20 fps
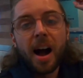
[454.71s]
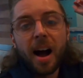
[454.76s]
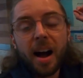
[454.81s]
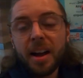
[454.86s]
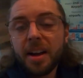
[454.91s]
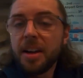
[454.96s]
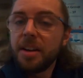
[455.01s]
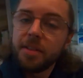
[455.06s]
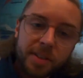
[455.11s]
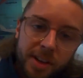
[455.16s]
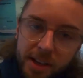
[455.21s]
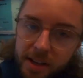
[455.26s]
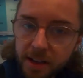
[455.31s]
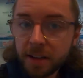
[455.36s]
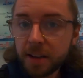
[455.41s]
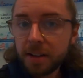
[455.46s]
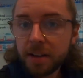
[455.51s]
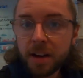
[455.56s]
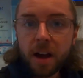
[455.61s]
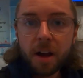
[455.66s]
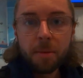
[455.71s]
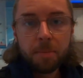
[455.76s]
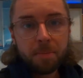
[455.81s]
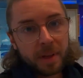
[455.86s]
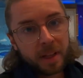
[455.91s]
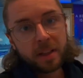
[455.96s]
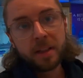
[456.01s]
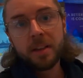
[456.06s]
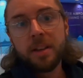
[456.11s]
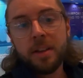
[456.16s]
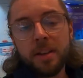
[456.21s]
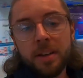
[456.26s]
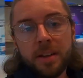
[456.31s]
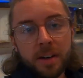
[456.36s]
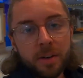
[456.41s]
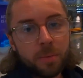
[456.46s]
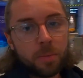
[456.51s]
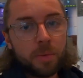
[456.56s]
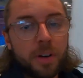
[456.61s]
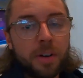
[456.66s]
I have eaten
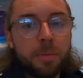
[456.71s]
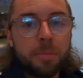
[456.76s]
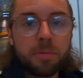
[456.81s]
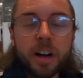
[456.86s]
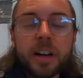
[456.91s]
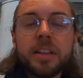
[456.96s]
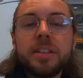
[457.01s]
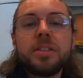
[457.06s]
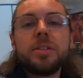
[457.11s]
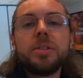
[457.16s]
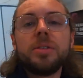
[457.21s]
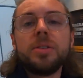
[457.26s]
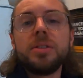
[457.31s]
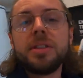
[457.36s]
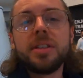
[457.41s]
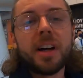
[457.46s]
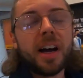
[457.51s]
1,001,000 pretzels.